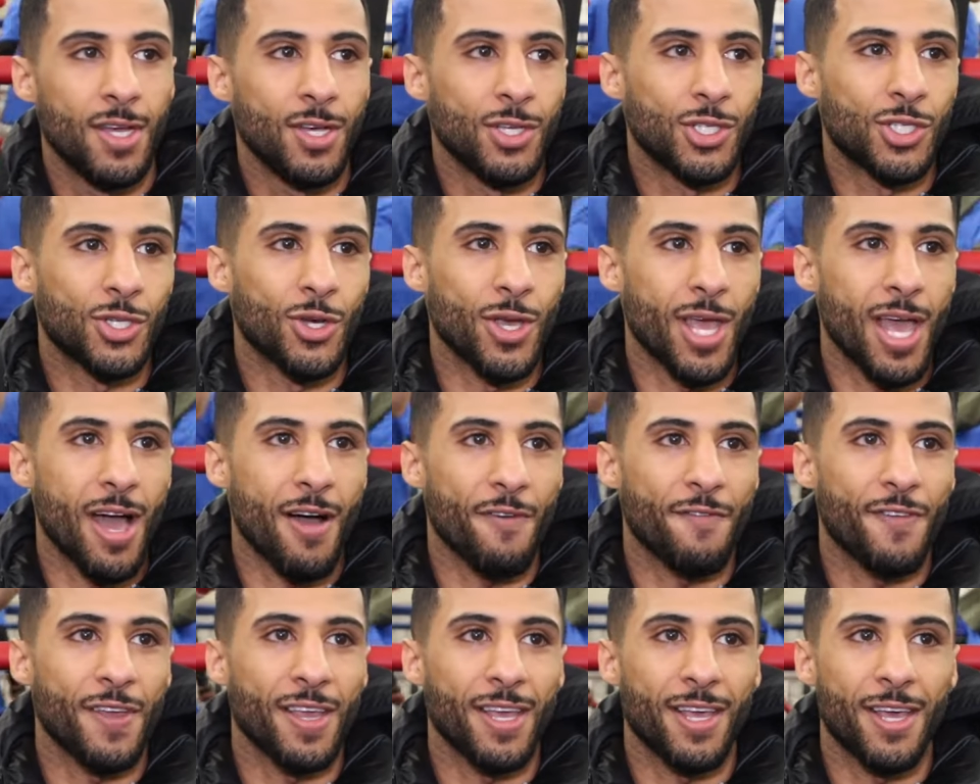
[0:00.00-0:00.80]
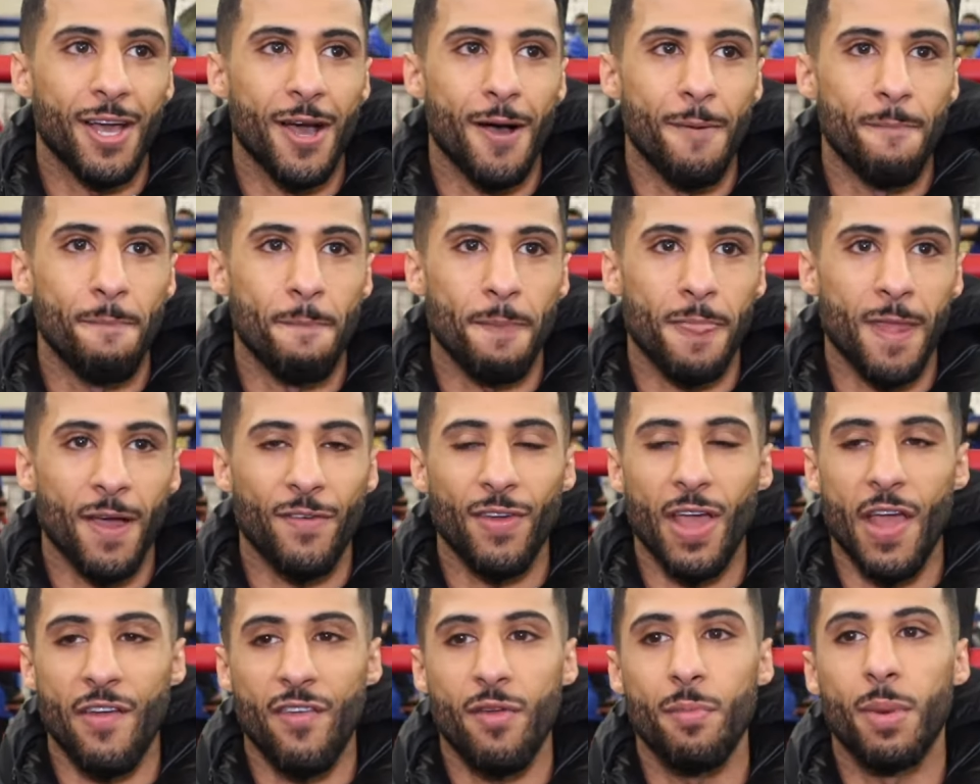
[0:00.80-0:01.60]
So yeah, I think um, I
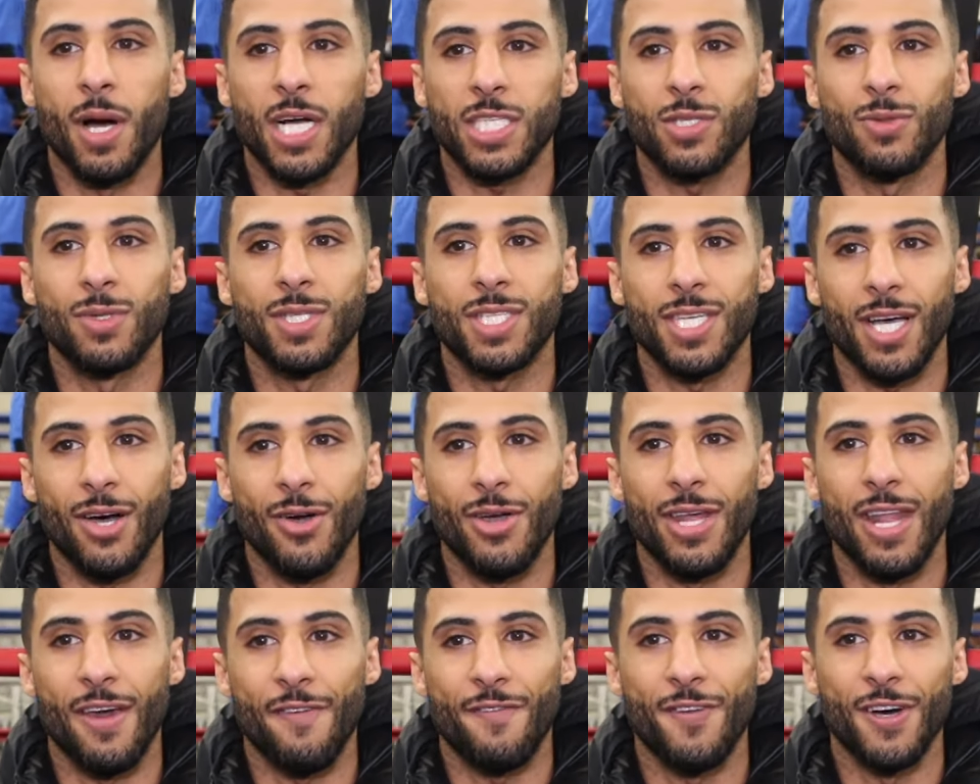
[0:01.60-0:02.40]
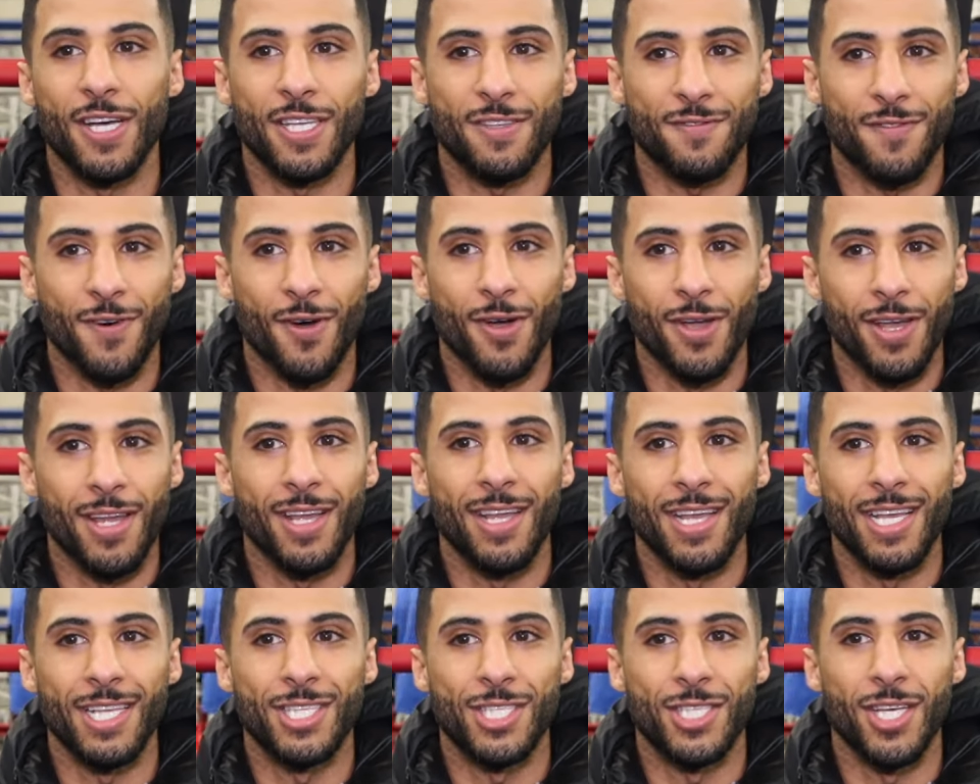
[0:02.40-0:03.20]
think every boxer will tell you their first fight.
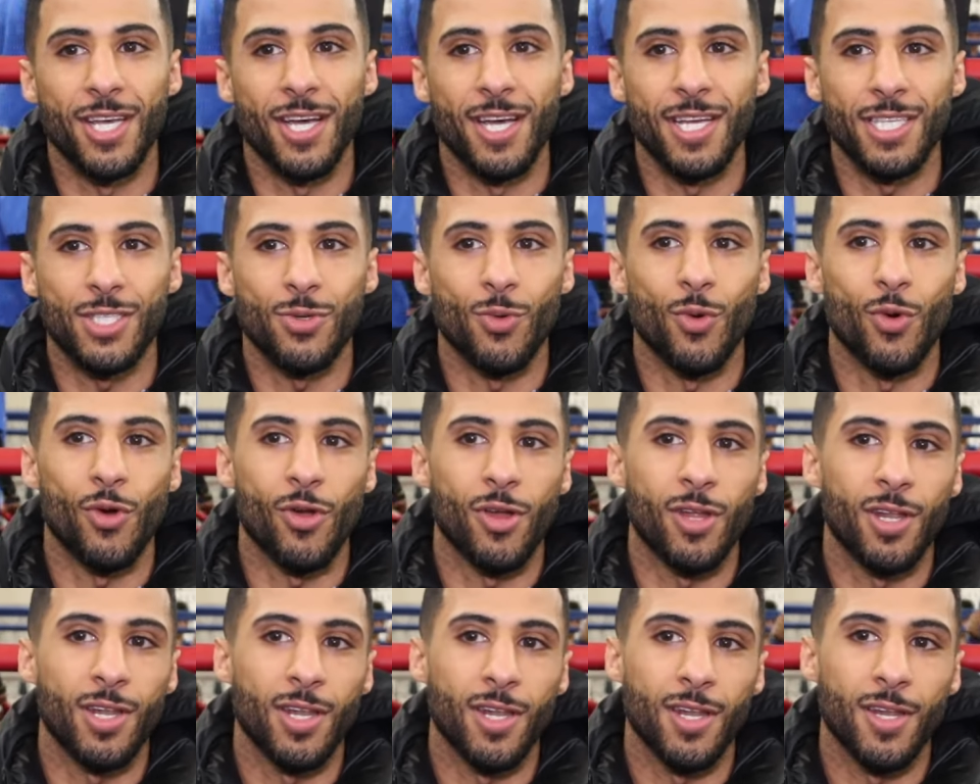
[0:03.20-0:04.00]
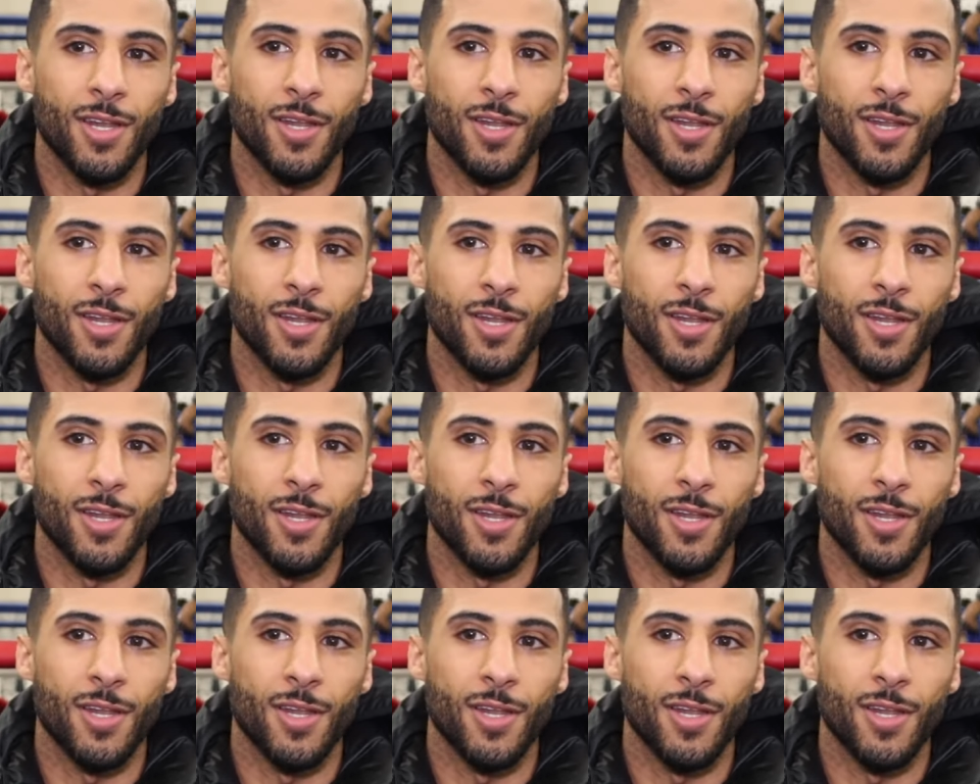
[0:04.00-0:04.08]
It's uh, it's worrying.